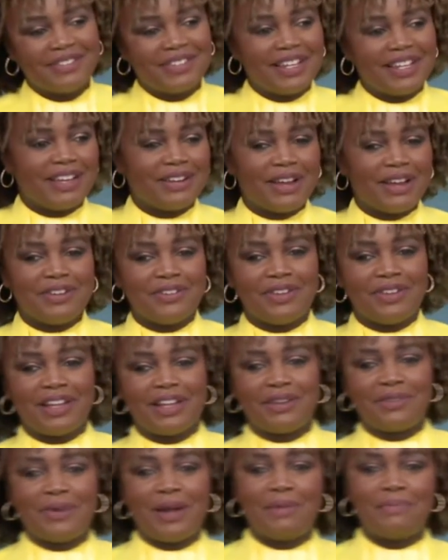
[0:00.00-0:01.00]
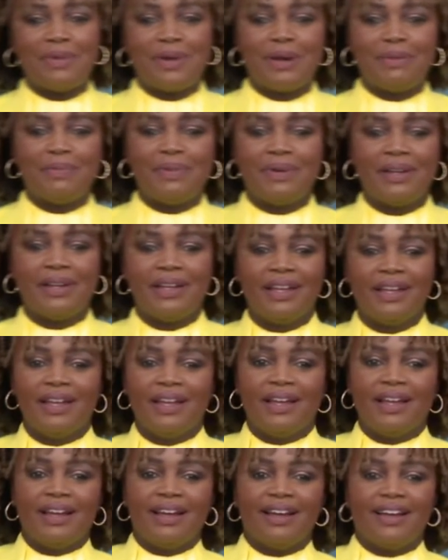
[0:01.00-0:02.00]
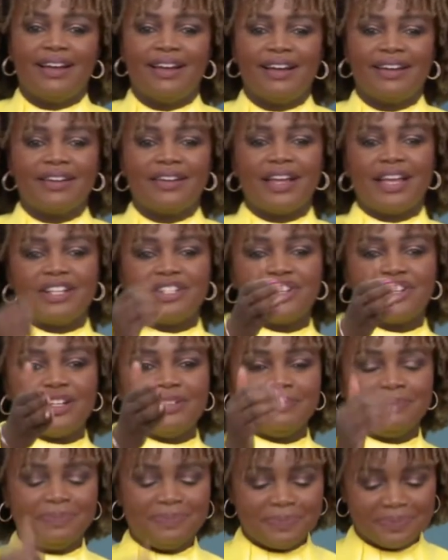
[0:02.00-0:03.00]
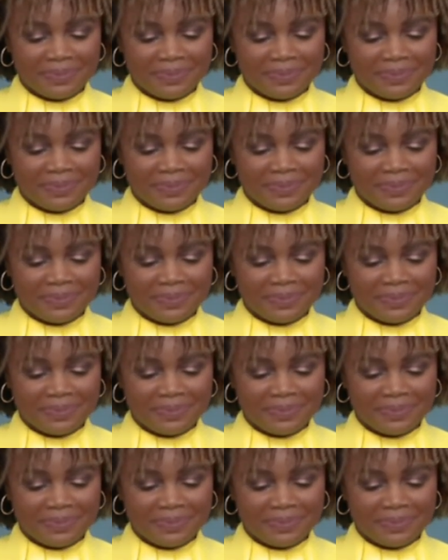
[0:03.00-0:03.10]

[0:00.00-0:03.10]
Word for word: I, got I know I got to wrap up. Uh, go ahead, John.